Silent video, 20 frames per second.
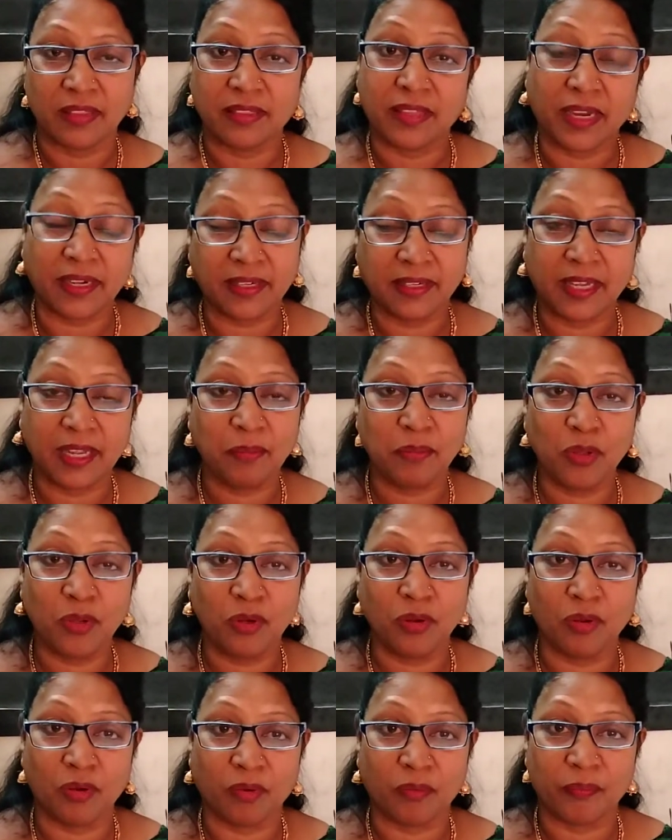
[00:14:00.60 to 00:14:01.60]
That time you'll
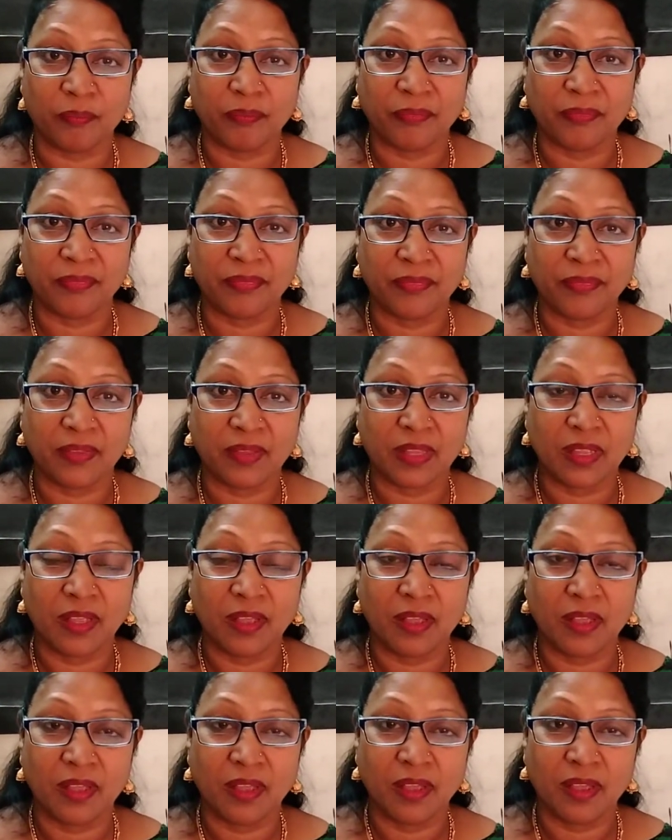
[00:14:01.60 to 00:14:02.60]
know.
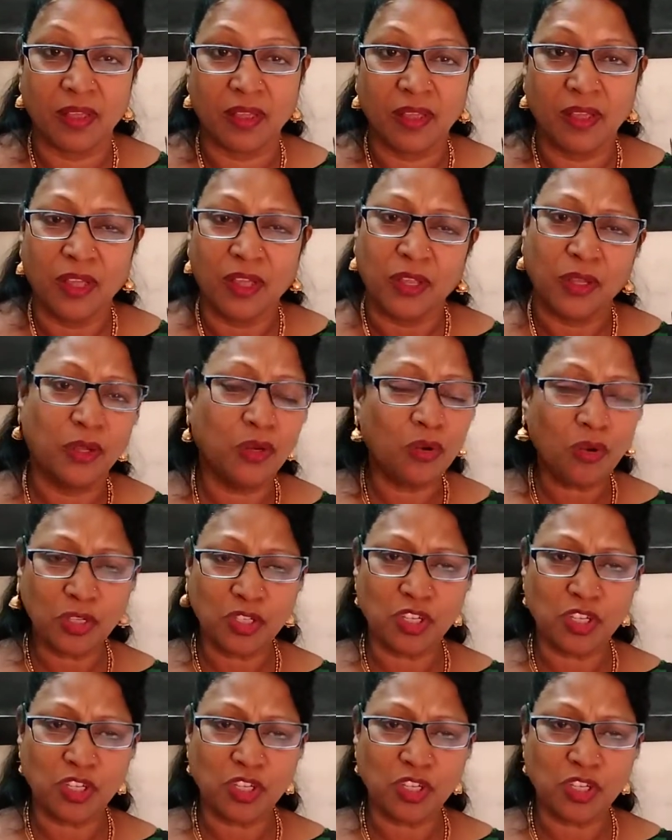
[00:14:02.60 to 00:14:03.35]
You know,